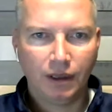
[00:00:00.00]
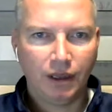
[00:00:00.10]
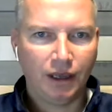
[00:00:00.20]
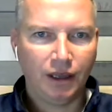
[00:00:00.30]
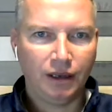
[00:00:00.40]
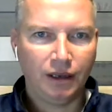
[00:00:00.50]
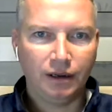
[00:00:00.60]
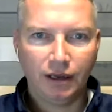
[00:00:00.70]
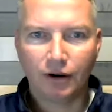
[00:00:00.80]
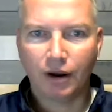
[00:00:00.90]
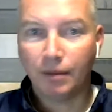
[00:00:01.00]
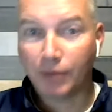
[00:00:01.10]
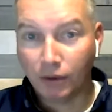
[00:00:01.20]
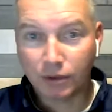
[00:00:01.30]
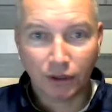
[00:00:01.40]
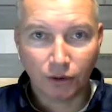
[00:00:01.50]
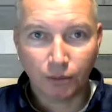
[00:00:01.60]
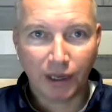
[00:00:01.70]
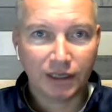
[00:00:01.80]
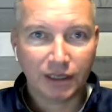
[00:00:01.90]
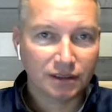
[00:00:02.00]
And here I am coaching third base.